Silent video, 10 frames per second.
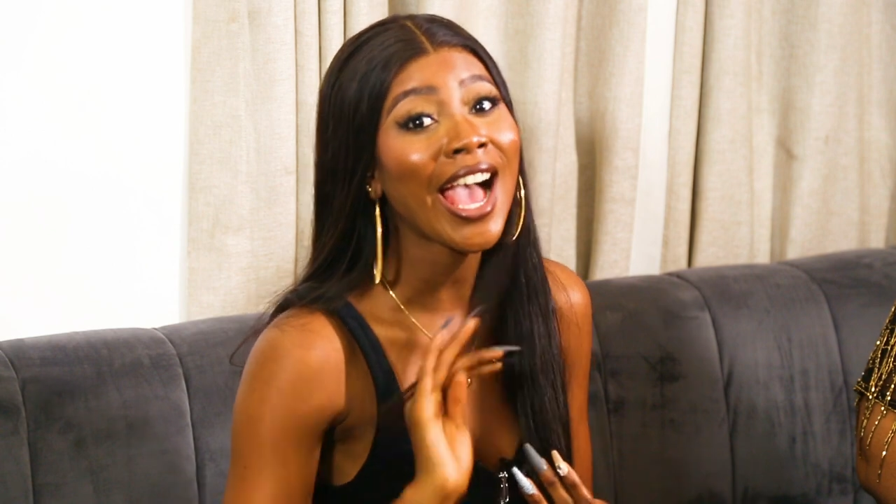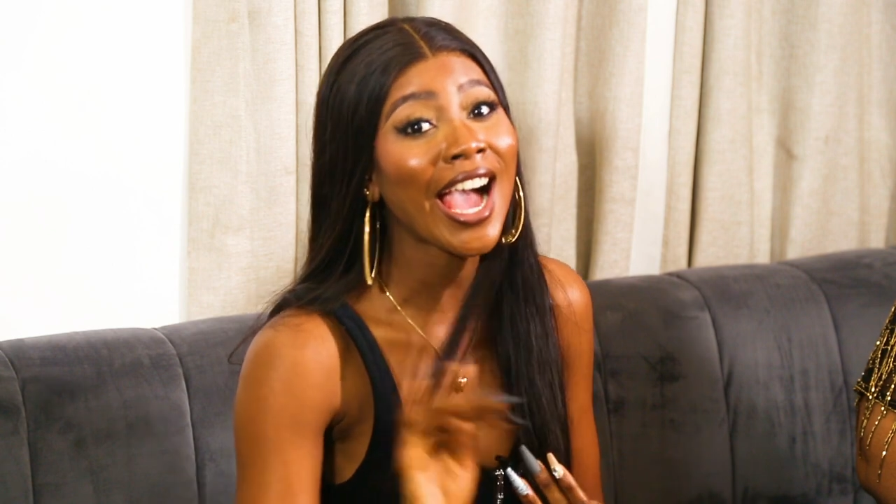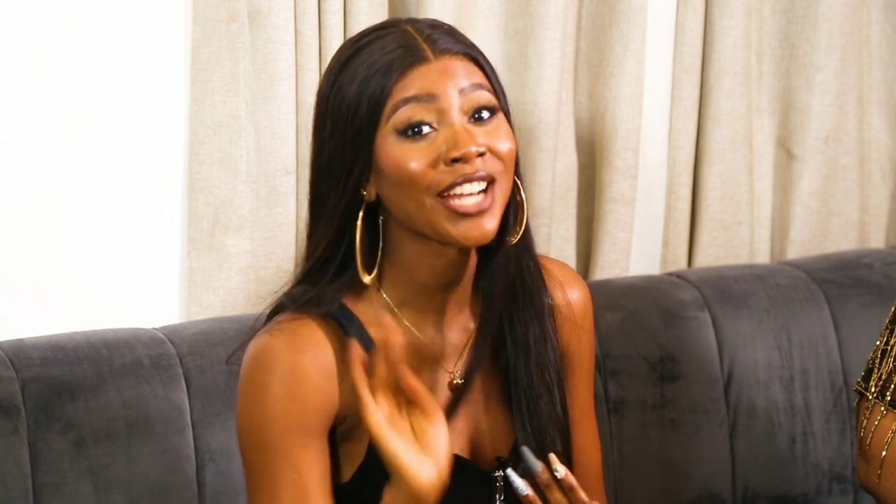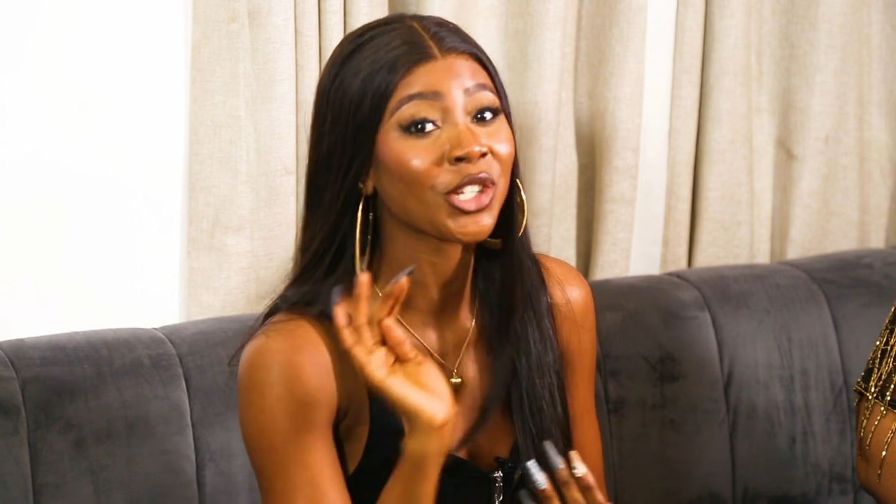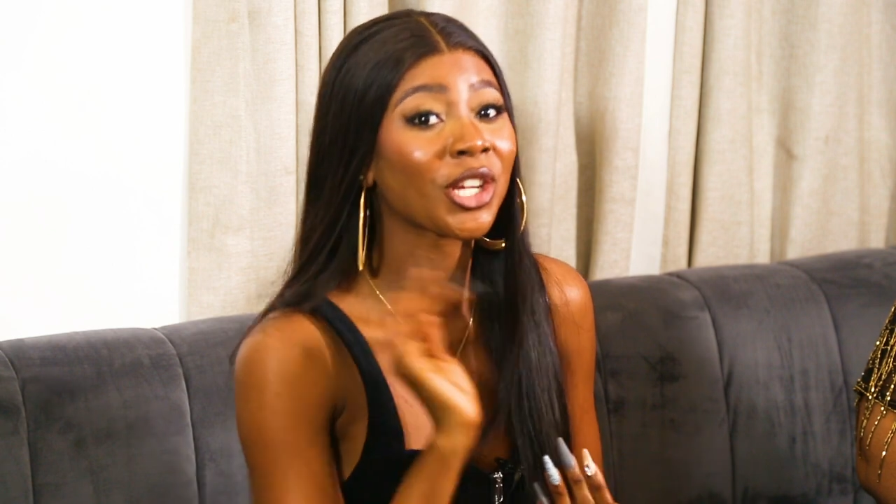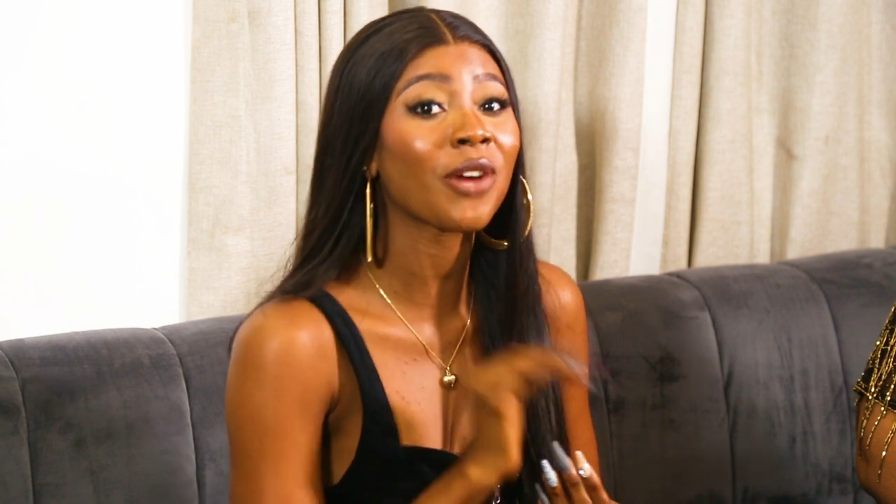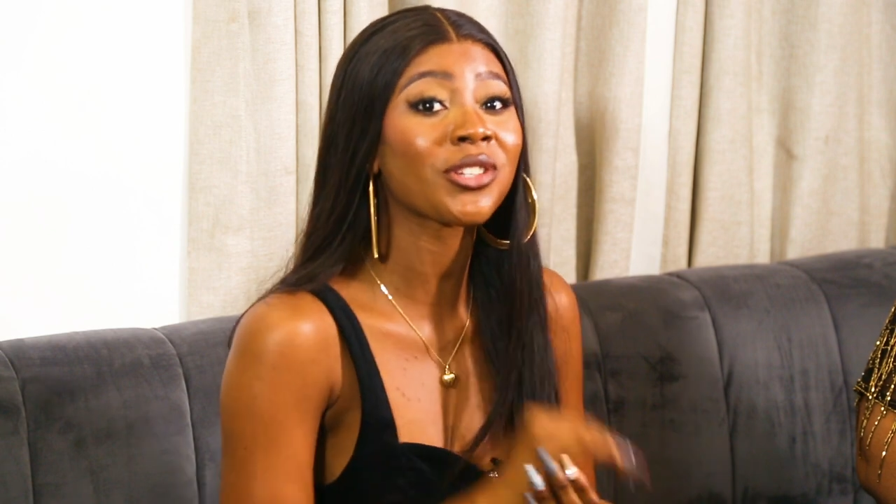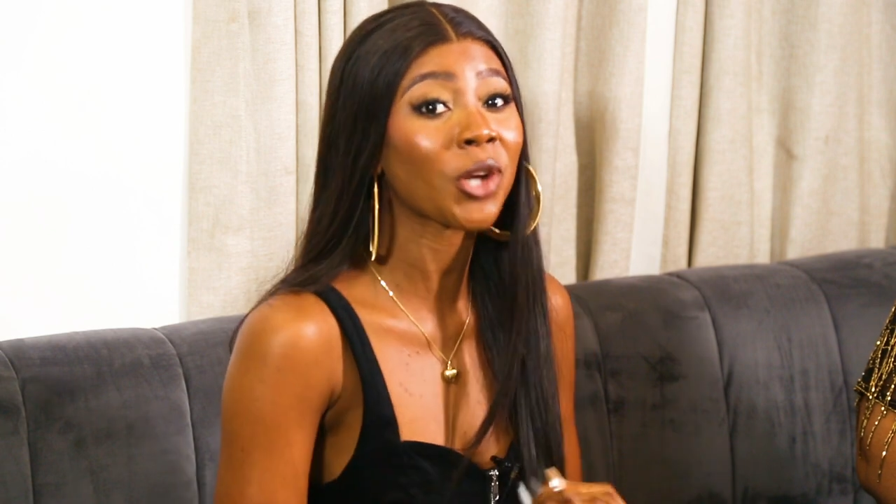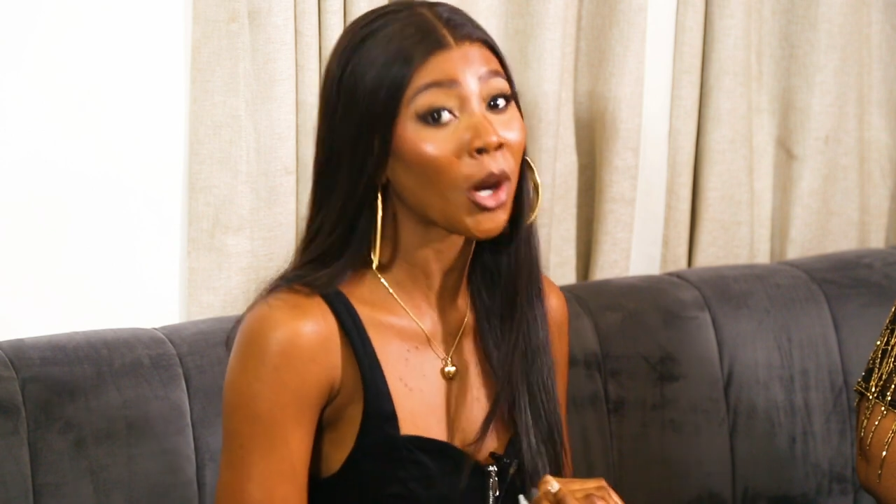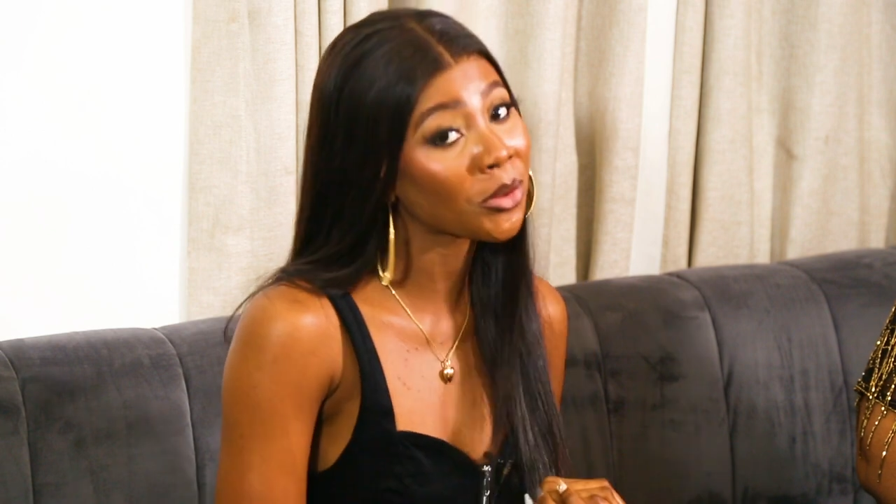And your girl
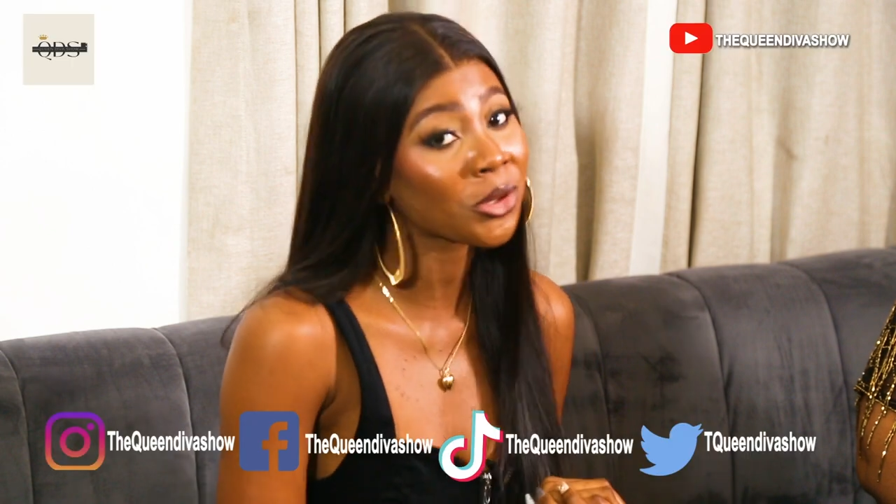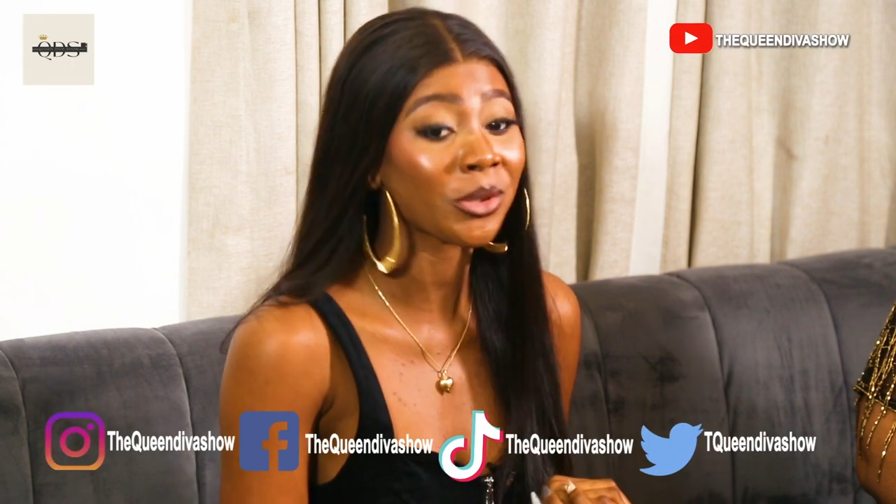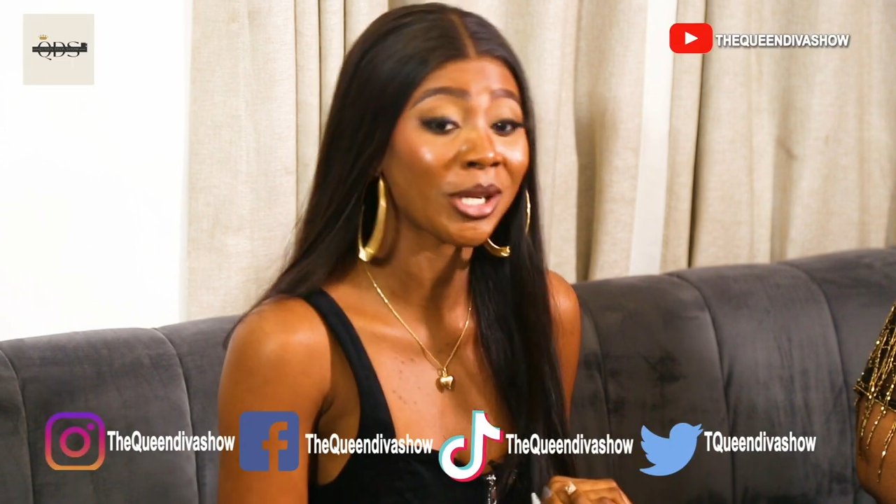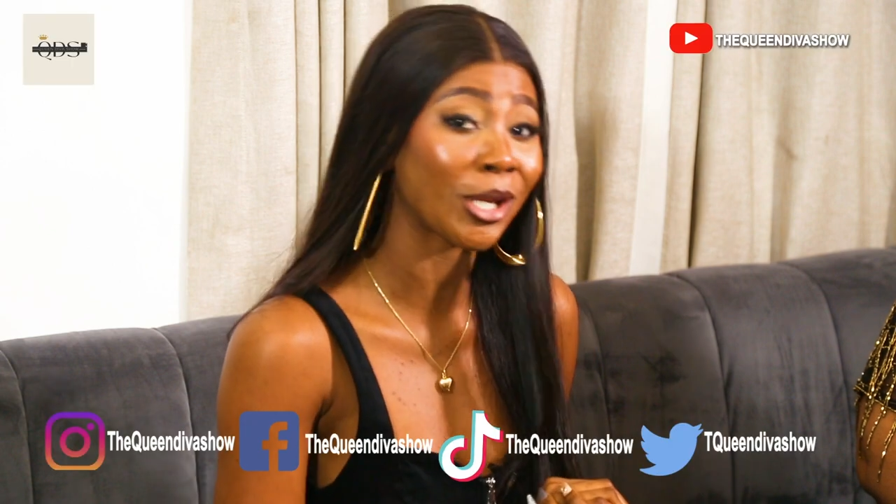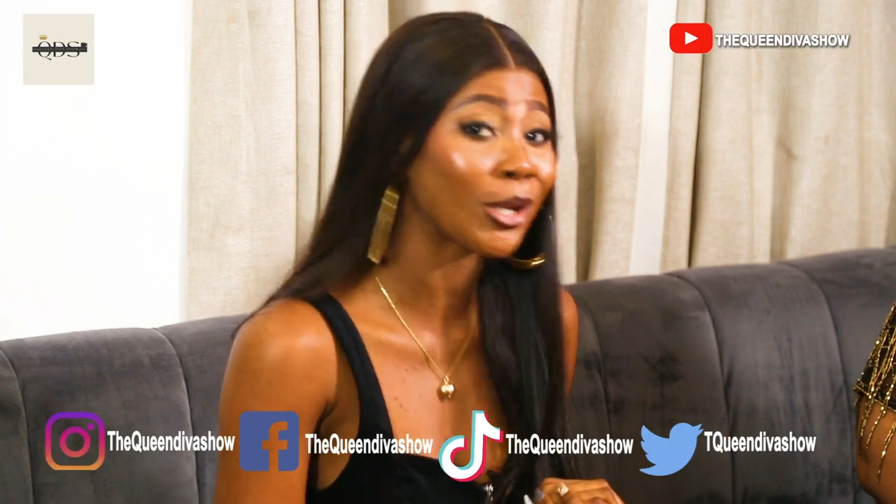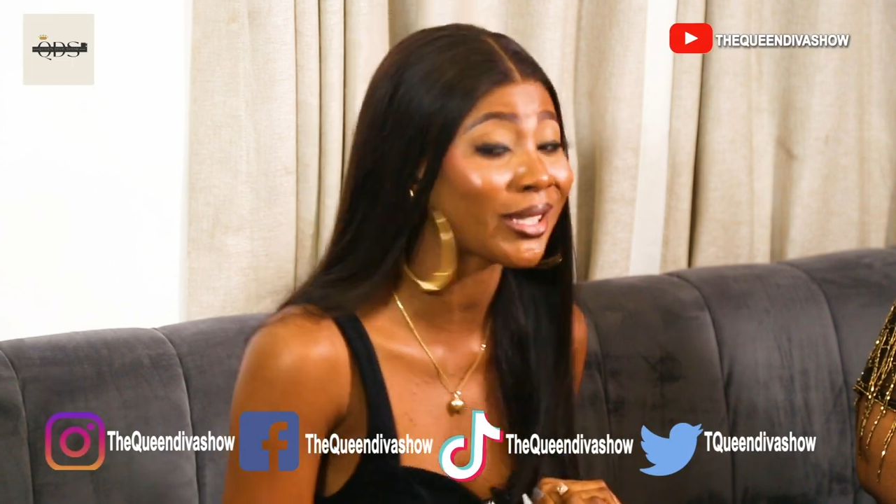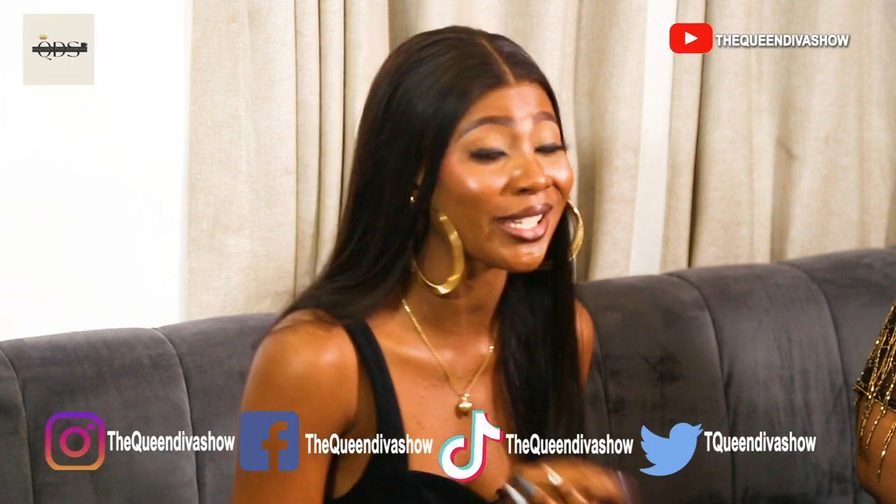is up to a lot.